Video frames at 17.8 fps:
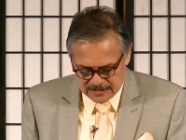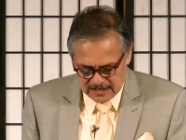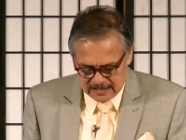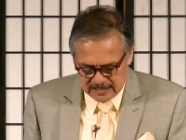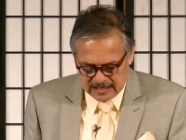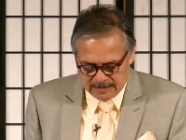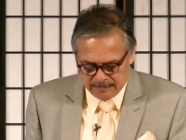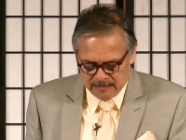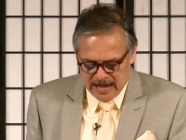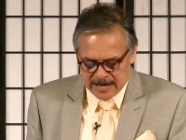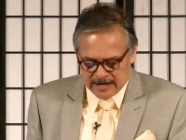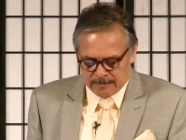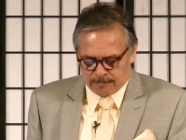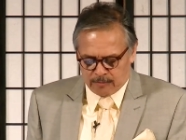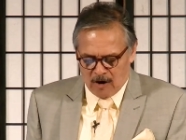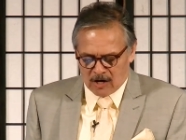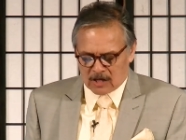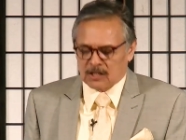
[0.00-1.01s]
Then he made a
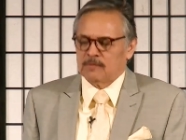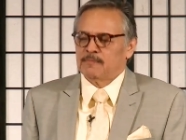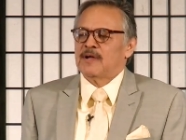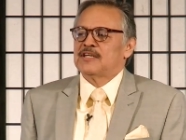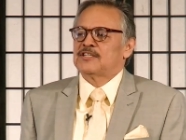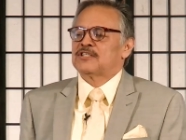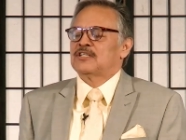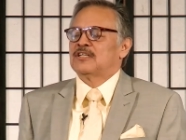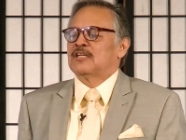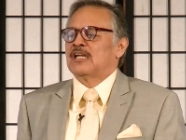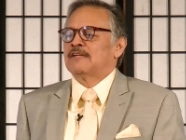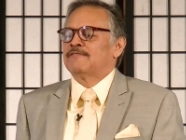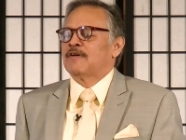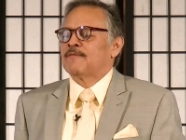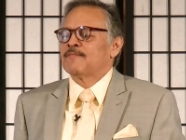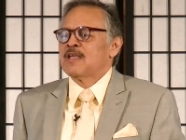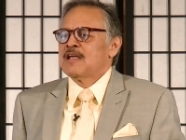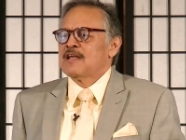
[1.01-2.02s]
proclamation in
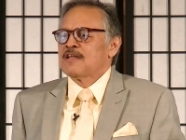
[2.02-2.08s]
Nineveh.